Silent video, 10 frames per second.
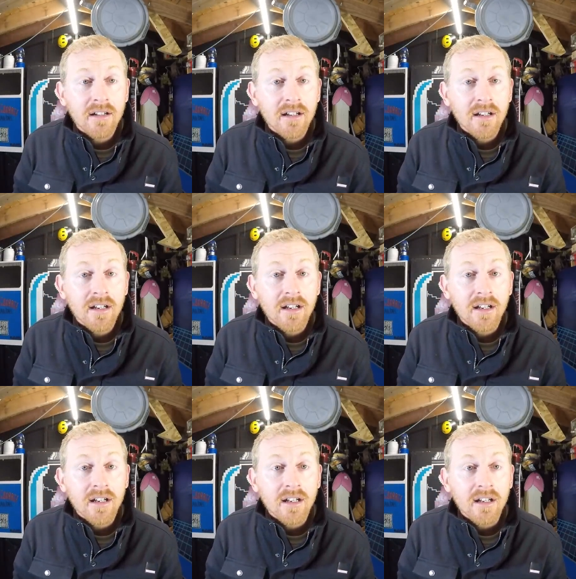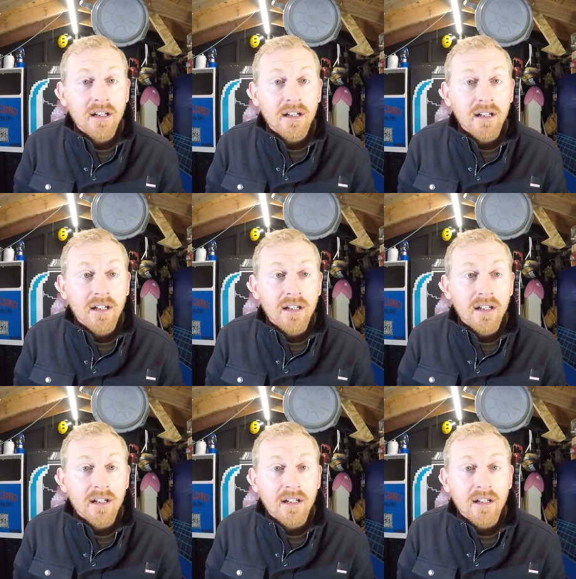
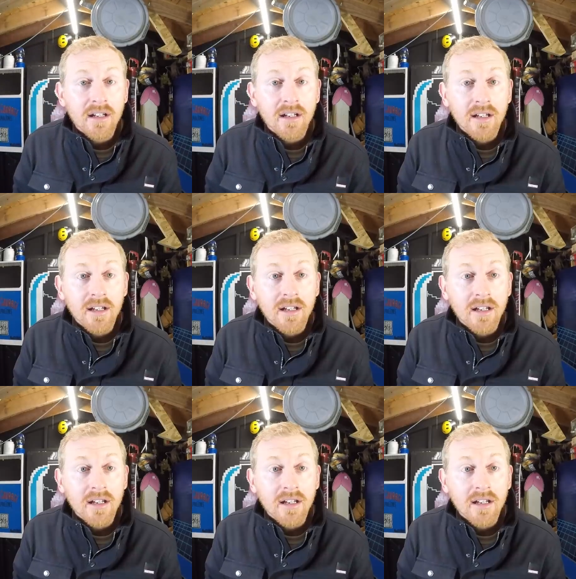Nothing is said.